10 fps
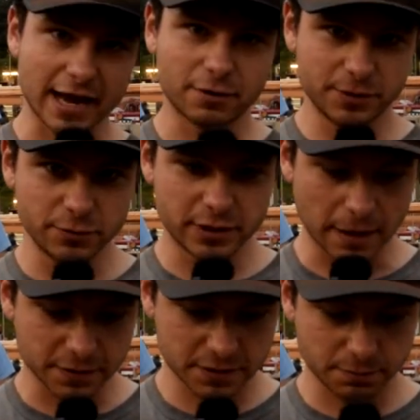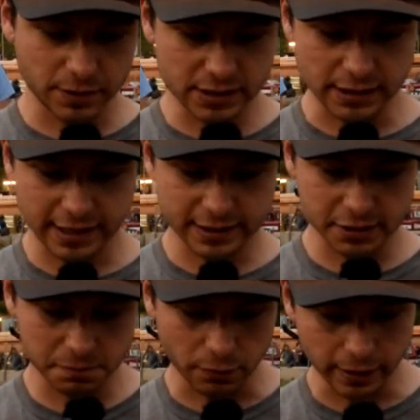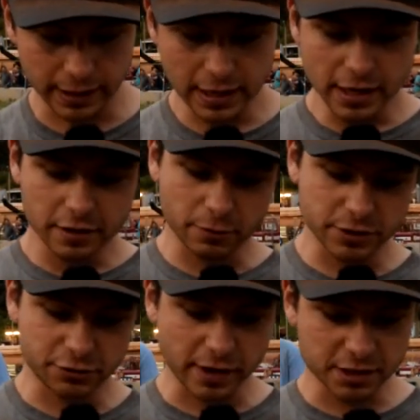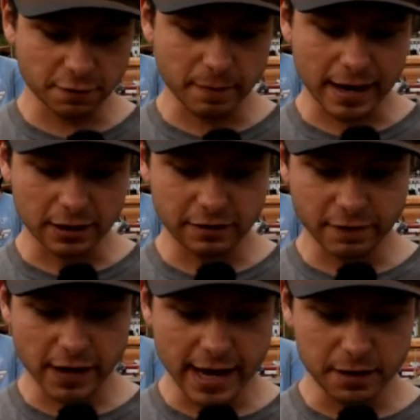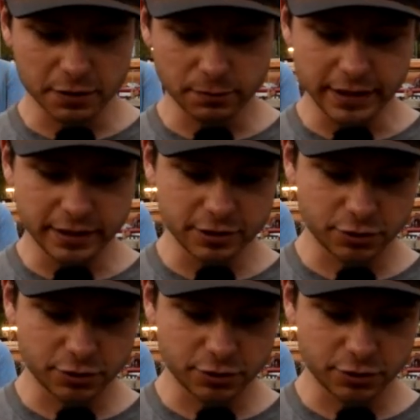of used up. It's pretty slick at this point. There was a transfer battle at the very end between